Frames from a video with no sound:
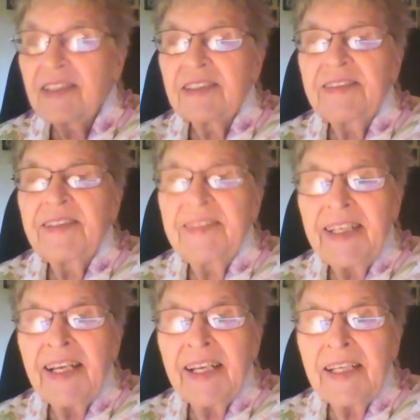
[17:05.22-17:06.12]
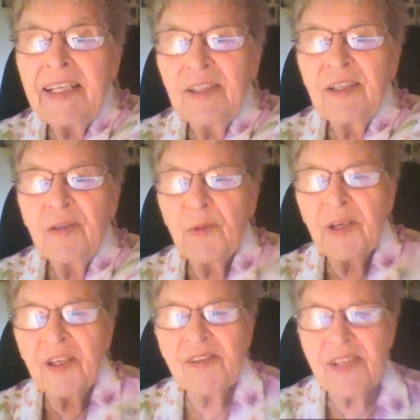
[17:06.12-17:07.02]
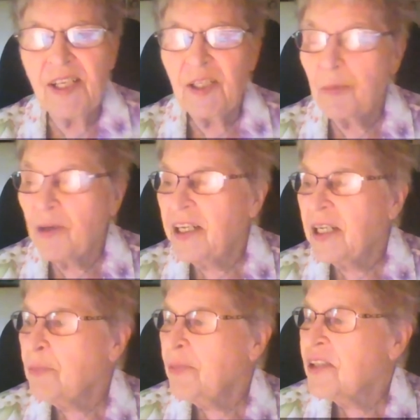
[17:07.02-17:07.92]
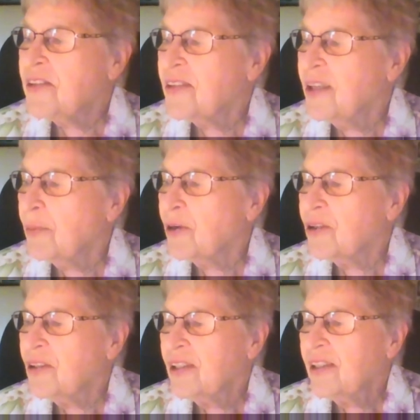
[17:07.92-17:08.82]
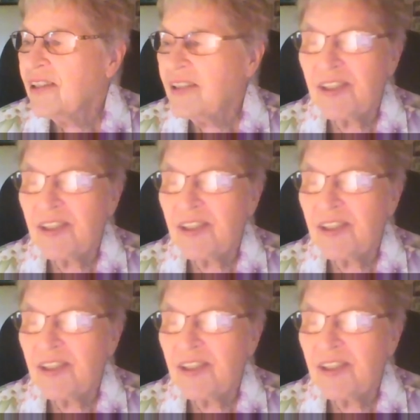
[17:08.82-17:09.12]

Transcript: Today, we are celebrating midsummer, a